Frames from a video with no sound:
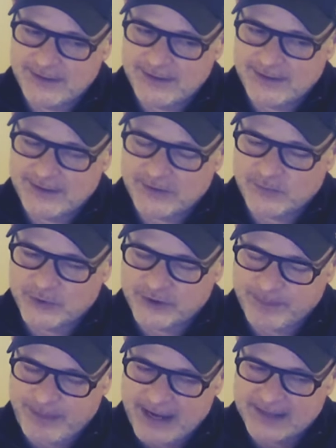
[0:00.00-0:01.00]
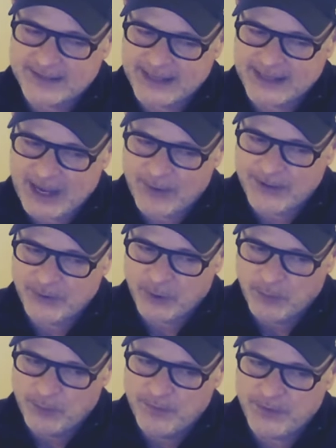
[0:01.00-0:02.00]
just respecting how these
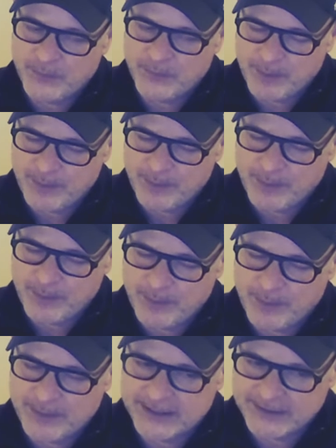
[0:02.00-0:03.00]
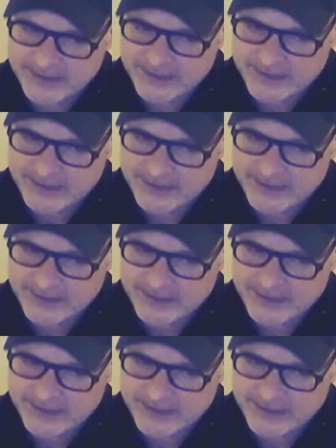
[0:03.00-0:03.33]
old movies were made. And